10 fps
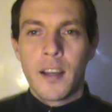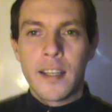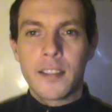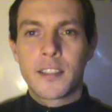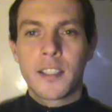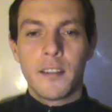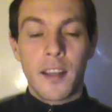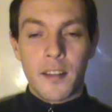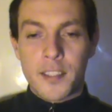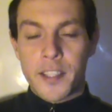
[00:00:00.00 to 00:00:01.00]
and,
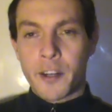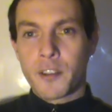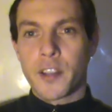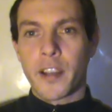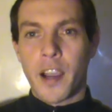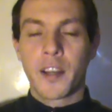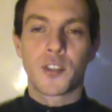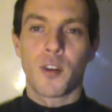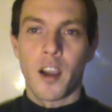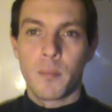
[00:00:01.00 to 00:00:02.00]
and the scenarios like I
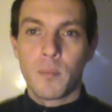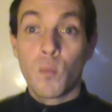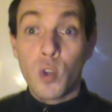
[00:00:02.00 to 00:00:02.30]
described,